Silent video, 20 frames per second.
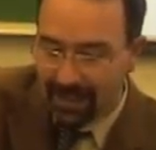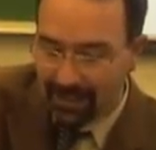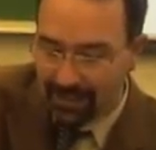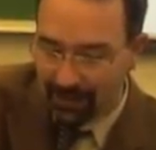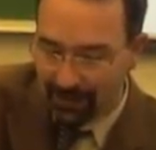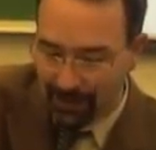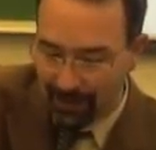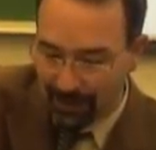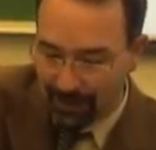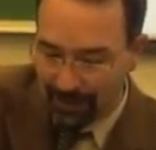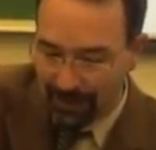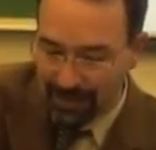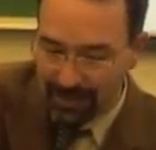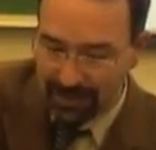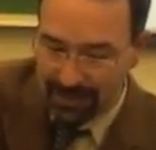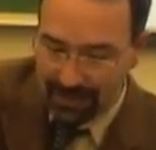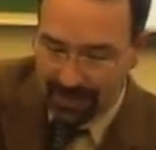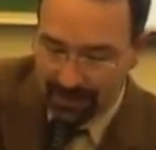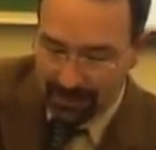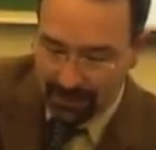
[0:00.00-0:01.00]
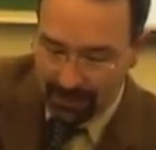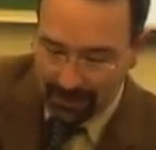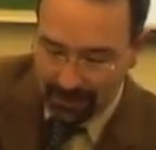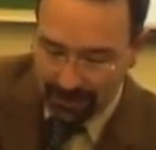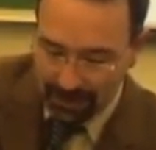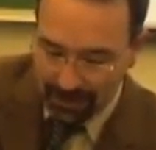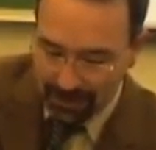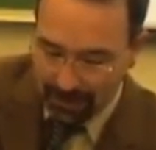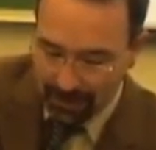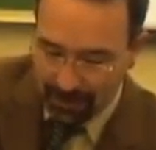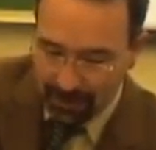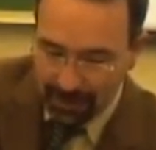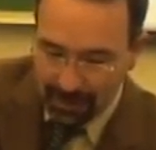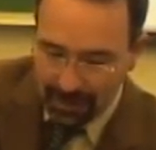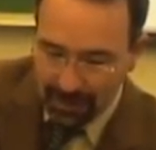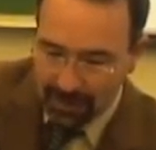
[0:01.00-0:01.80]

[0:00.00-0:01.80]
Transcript: there are things that you could do.